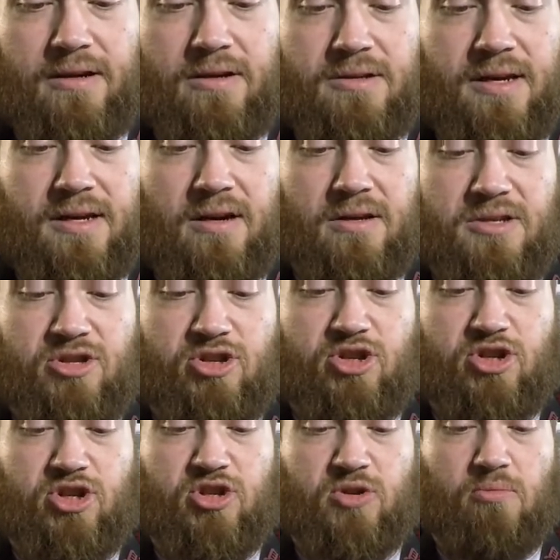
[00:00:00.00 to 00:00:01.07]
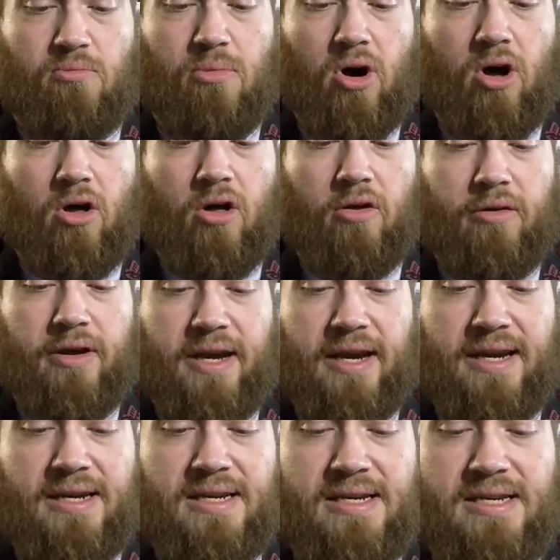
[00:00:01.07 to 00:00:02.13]
there's like a small
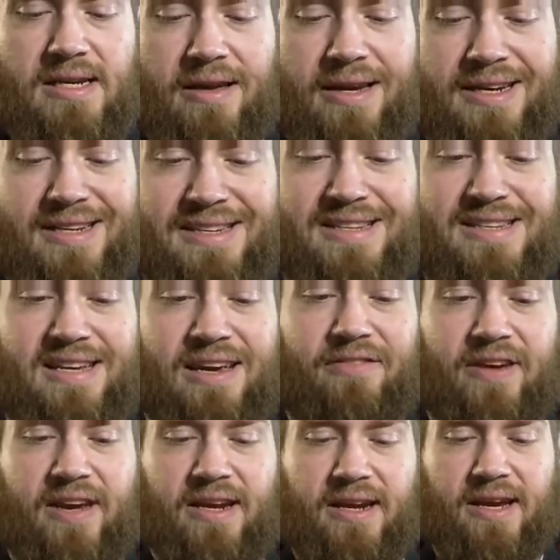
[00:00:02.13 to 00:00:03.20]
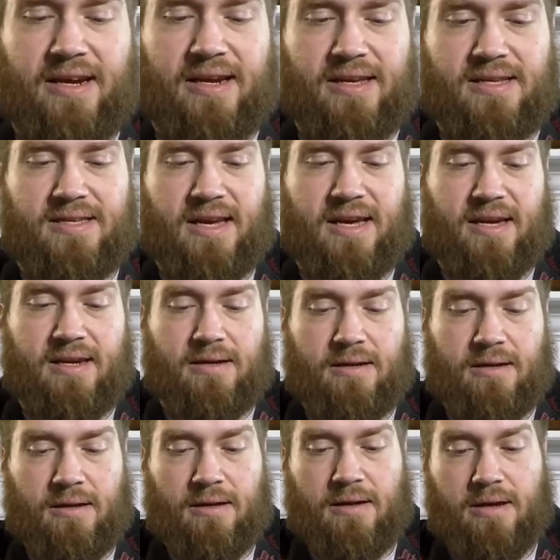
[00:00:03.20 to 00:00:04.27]
divot in his
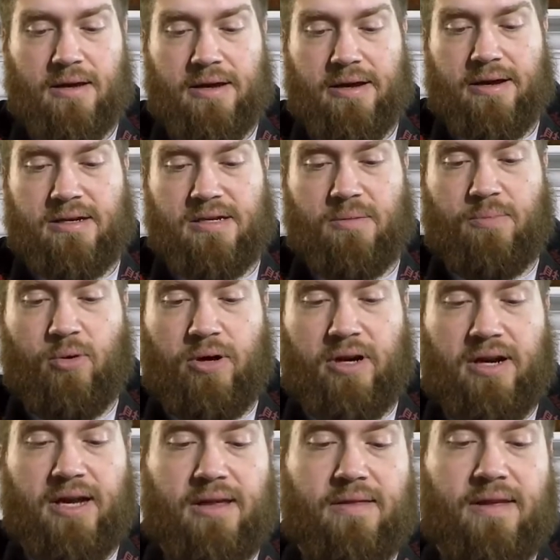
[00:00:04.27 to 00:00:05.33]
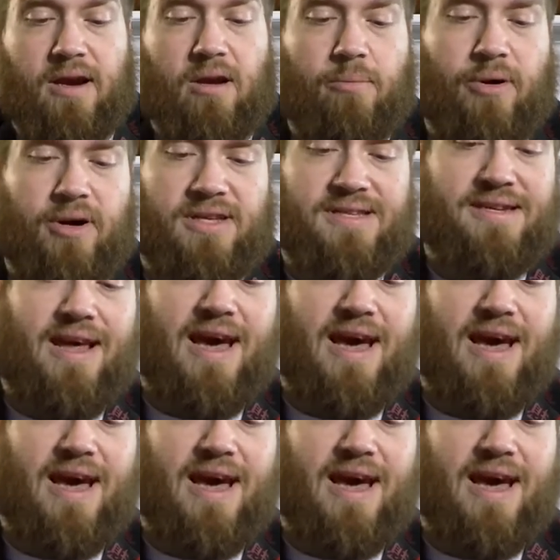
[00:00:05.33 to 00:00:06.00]
hand to put it in there, but it's